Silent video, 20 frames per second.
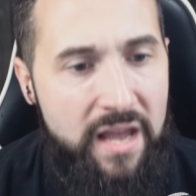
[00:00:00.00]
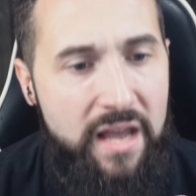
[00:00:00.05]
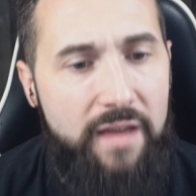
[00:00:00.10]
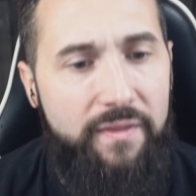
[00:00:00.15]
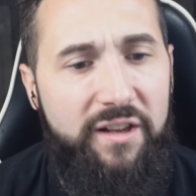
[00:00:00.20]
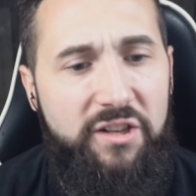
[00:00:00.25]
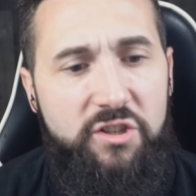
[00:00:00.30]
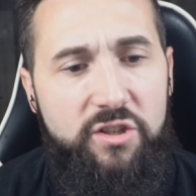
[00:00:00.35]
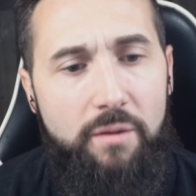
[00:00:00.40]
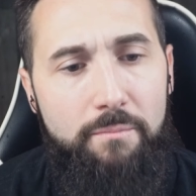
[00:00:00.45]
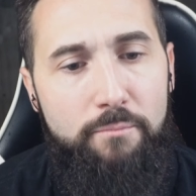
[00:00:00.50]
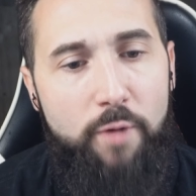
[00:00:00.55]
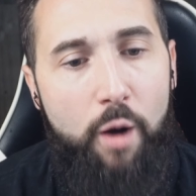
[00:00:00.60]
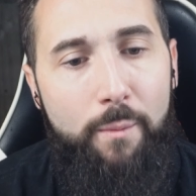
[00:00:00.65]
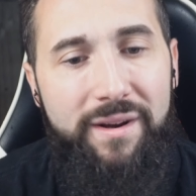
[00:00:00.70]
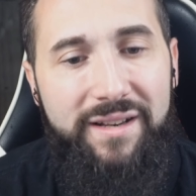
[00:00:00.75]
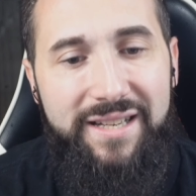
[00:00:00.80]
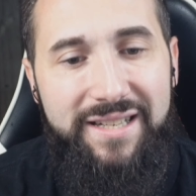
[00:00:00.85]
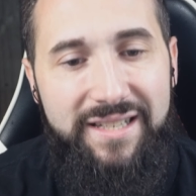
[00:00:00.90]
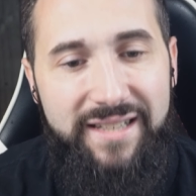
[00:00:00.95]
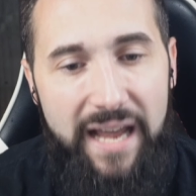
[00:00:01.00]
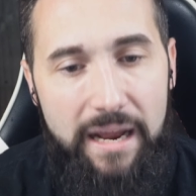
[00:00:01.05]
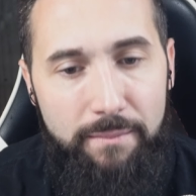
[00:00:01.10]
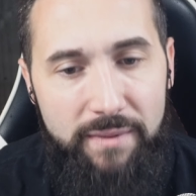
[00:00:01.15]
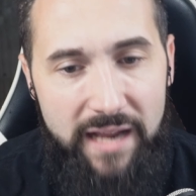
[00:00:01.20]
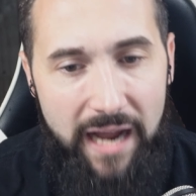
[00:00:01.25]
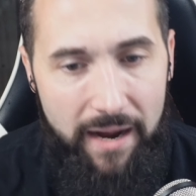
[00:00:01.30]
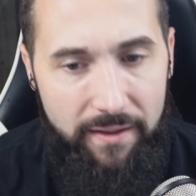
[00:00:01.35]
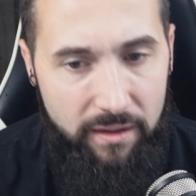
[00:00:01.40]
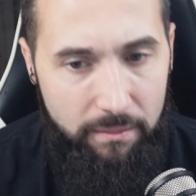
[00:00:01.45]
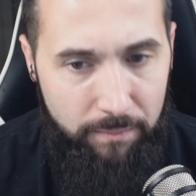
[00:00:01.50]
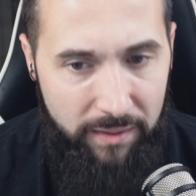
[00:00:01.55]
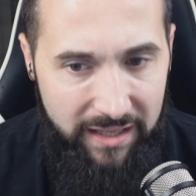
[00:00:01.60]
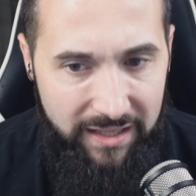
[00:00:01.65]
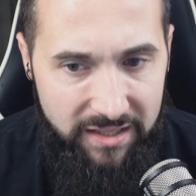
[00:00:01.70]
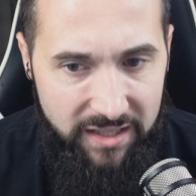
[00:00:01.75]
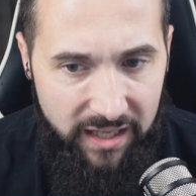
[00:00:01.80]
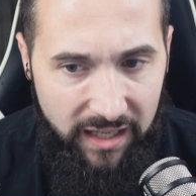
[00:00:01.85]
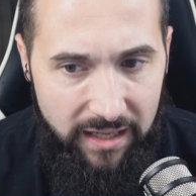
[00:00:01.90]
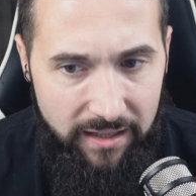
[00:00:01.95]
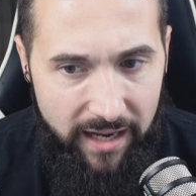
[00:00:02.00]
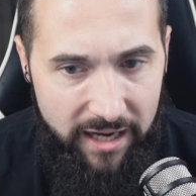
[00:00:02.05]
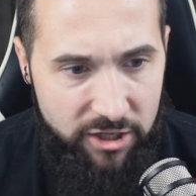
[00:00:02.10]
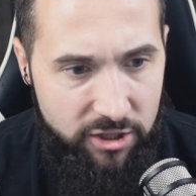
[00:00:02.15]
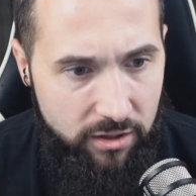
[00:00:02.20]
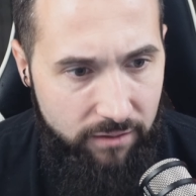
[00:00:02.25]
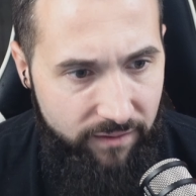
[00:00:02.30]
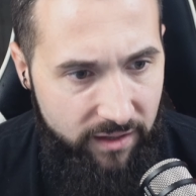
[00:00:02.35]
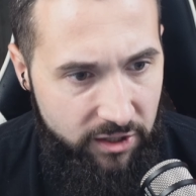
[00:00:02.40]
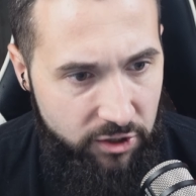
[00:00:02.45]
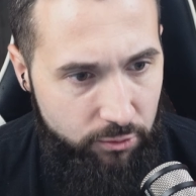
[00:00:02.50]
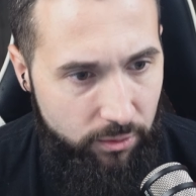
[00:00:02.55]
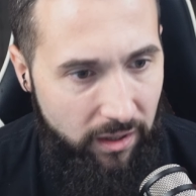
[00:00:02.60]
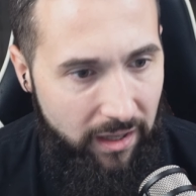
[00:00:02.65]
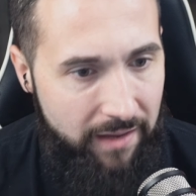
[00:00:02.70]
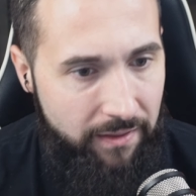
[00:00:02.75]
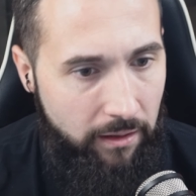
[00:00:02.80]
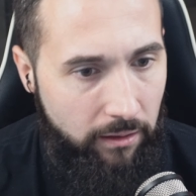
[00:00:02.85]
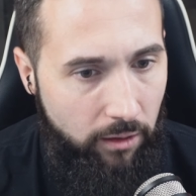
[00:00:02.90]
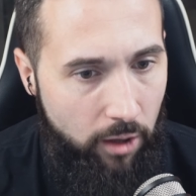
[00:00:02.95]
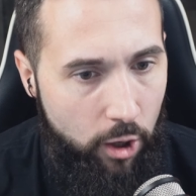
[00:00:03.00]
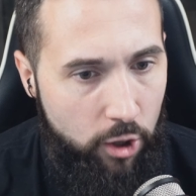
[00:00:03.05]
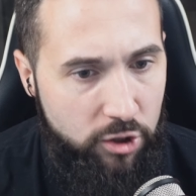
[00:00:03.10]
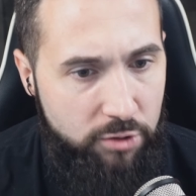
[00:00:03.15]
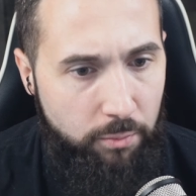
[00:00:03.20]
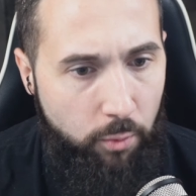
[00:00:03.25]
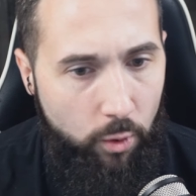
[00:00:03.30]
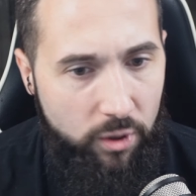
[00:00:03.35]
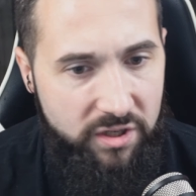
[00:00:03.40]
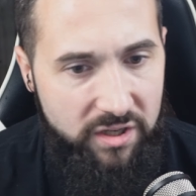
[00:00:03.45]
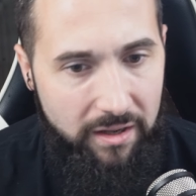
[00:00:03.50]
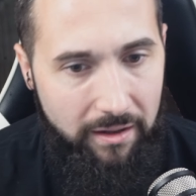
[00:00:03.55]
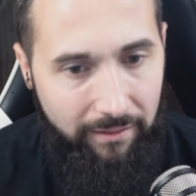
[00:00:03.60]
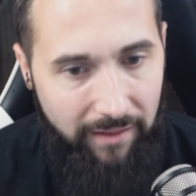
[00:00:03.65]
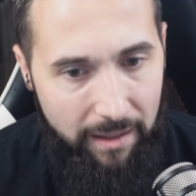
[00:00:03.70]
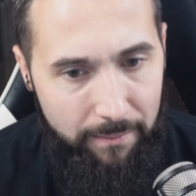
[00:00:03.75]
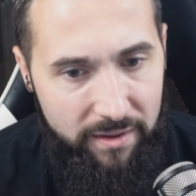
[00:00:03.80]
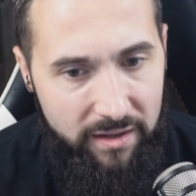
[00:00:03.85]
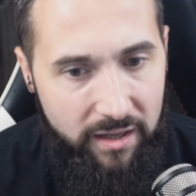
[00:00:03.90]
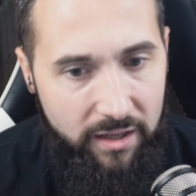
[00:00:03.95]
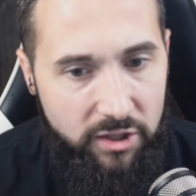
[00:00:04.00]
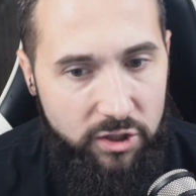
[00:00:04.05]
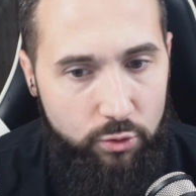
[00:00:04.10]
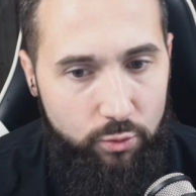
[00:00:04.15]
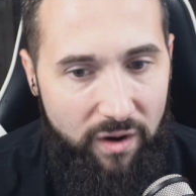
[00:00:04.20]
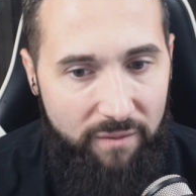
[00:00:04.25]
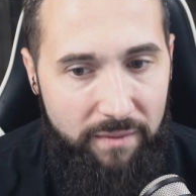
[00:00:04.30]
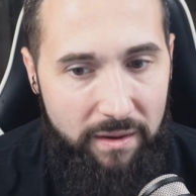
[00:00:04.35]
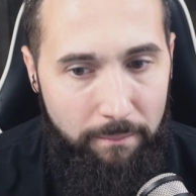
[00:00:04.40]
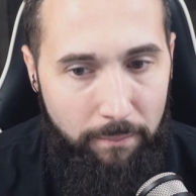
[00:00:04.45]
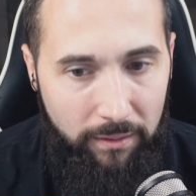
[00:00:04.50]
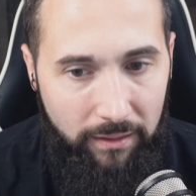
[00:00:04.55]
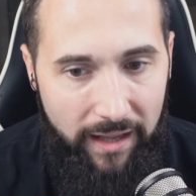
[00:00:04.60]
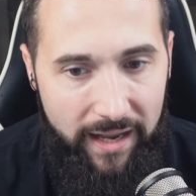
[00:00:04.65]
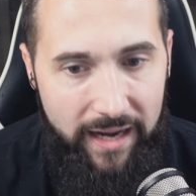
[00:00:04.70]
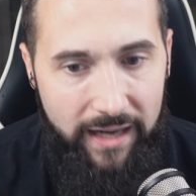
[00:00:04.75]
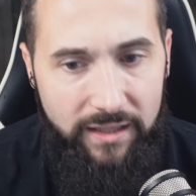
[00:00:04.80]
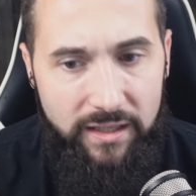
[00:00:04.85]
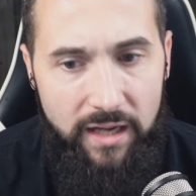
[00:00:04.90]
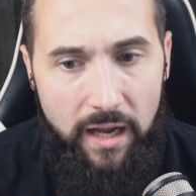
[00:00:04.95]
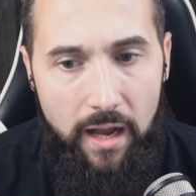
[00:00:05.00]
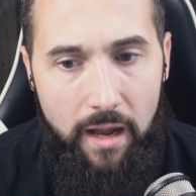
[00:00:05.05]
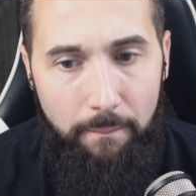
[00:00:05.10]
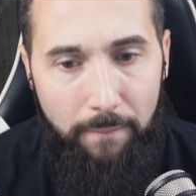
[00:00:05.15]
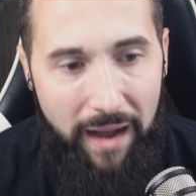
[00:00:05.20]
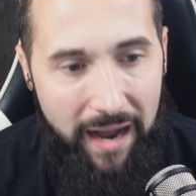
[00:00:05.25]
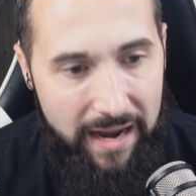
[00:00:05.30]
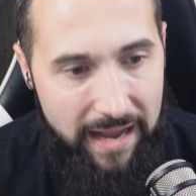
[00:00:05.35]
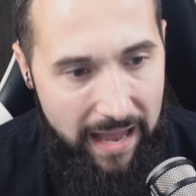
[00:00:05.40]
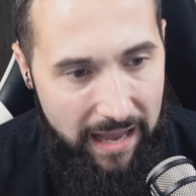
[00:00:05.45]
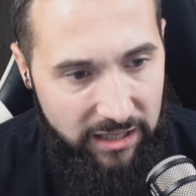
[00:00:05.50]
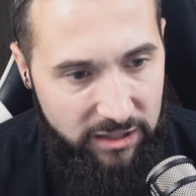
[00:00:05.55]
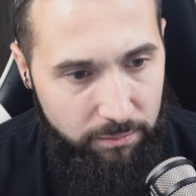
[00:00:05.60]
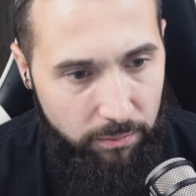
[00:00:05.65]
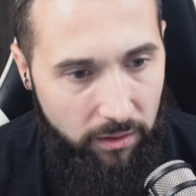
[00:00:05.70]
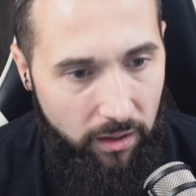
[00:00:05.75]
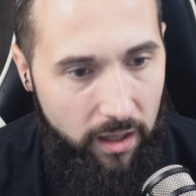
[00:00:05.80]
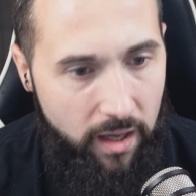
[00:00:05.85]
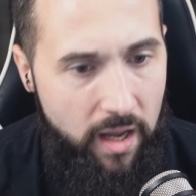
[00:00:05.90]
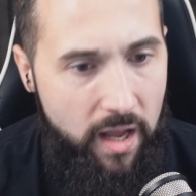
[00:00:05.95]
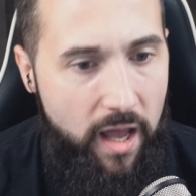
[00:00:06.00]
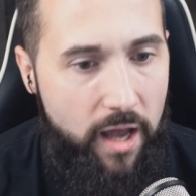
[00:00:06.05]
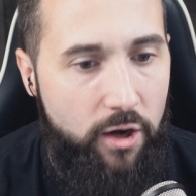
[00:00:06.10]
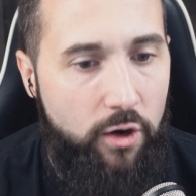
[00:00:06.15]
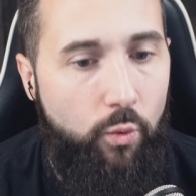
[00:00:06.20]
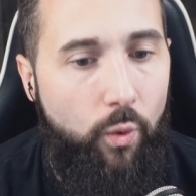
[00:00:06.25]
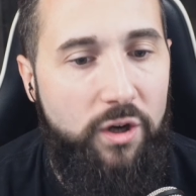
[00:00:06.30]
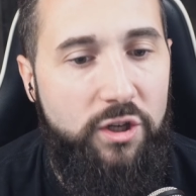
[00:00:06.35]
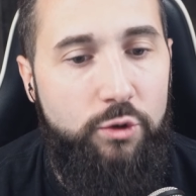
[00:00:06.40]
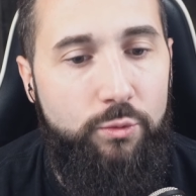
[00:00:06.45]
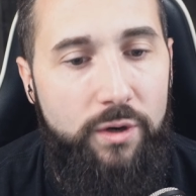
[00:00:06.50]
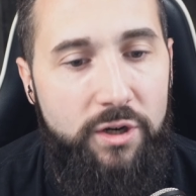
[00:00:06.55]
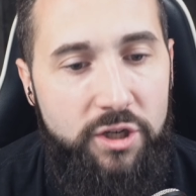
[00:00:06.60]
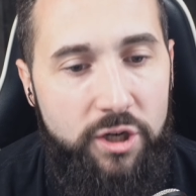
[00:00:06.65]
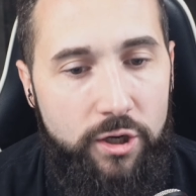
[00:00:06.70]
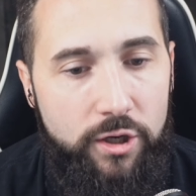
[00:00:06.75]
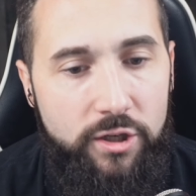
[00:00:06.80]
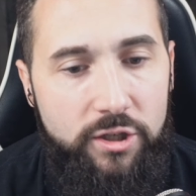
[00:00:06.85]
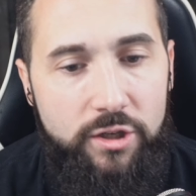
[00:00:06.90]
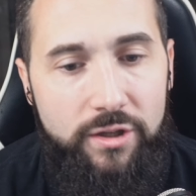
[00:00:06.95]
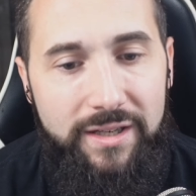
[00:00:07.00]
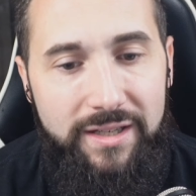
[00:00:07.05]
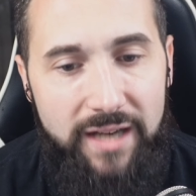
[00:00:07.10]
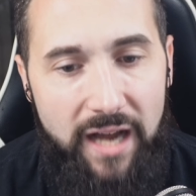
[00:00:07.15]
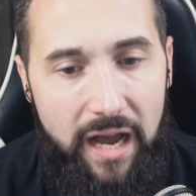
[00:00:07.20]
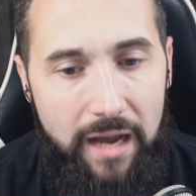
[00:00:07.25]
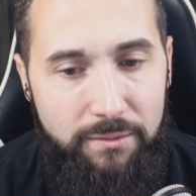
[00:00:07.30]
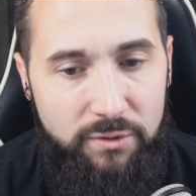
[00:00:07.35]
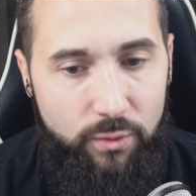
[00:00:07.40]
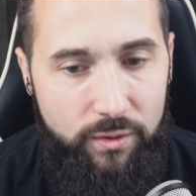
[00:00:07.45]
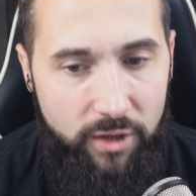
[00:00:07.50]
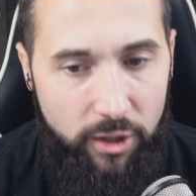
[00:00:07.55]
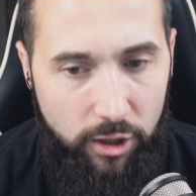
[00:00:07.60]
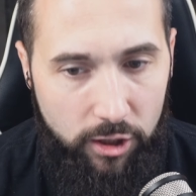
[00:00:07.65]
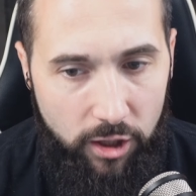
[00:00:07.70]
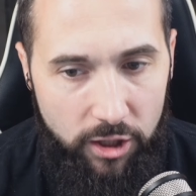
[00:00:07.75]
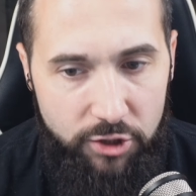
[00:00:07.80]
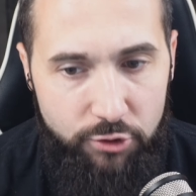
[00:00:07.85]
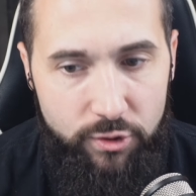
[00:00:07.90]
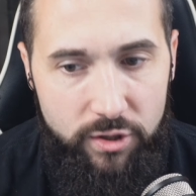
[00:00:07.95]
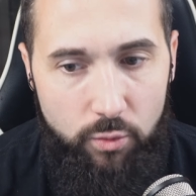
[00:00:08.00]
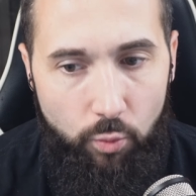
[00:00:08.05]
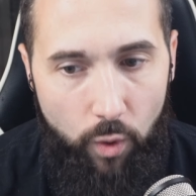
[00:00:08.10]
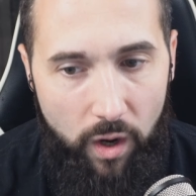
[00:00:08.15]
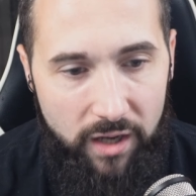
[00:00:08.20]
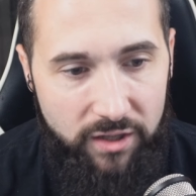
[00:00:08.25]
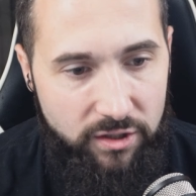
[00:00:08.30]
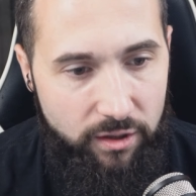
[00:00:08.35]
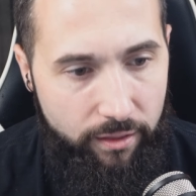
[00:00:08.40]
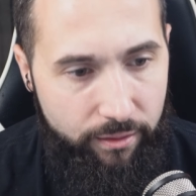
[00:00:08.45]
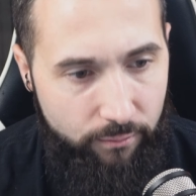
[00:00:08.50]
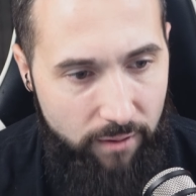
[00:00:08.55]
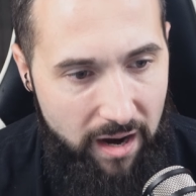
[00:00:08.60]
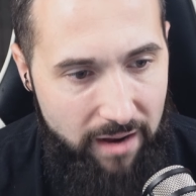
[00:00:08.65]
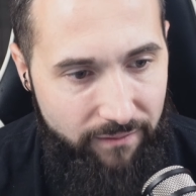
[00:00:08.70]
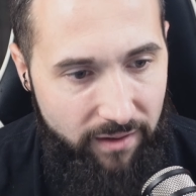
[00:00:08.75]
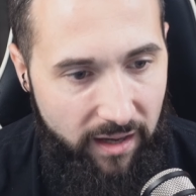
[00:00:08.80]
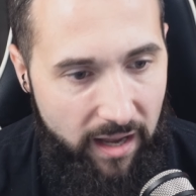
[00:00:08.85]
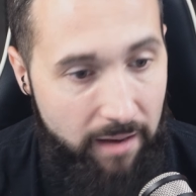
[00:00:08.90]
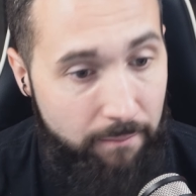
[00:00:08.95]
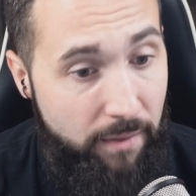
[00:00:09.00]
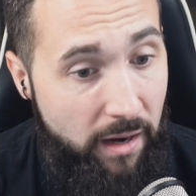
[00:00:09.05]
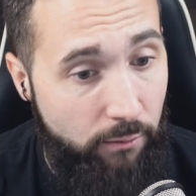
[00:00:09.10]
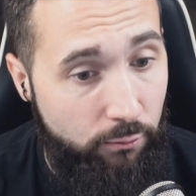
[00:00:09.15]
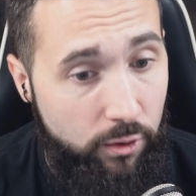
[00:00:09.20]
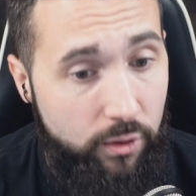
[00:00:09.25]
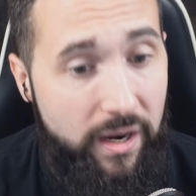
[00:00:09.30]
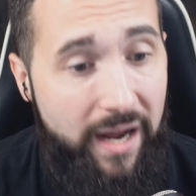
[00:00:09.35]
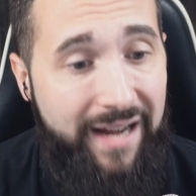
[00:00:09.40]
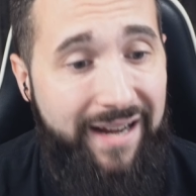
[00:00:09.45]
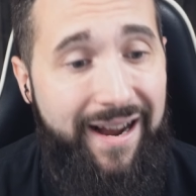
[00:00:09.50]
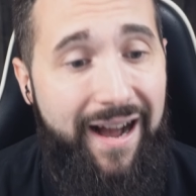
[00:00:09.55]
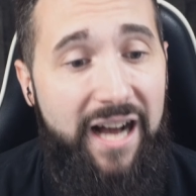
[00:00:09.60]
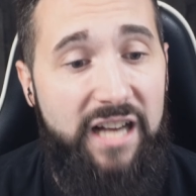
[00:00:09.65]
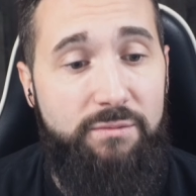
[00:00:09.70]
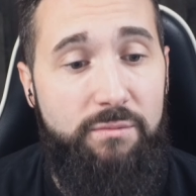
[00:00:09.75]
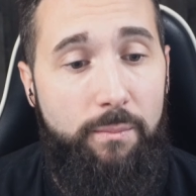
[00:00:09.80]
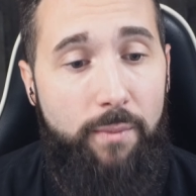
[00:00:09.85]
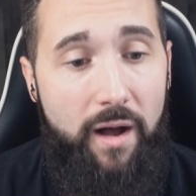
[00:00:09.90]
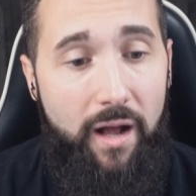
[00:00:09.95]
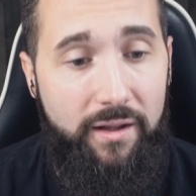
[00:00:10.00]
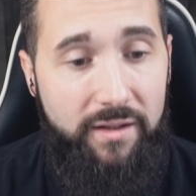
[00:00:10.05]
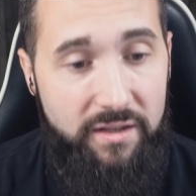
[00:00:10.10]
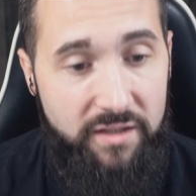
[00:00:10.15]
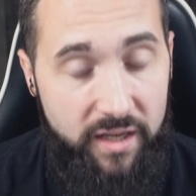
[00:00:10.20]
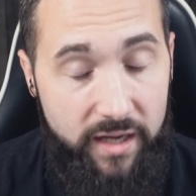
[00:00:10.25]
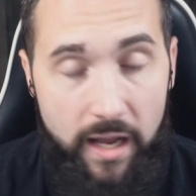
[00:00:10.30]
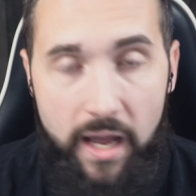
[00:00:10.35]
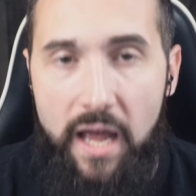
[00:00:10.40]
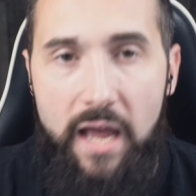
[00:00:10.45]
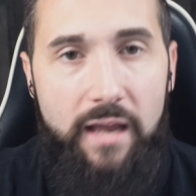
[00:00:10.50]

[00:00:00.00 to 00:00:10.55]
This is a moment to stand behind the peace-seeking nation of Israel and the large portion of the Lebanese who have been plagued by Hezbollah and who want to return to the times when their country was thriving. In Beirut, a cosmopolitan city.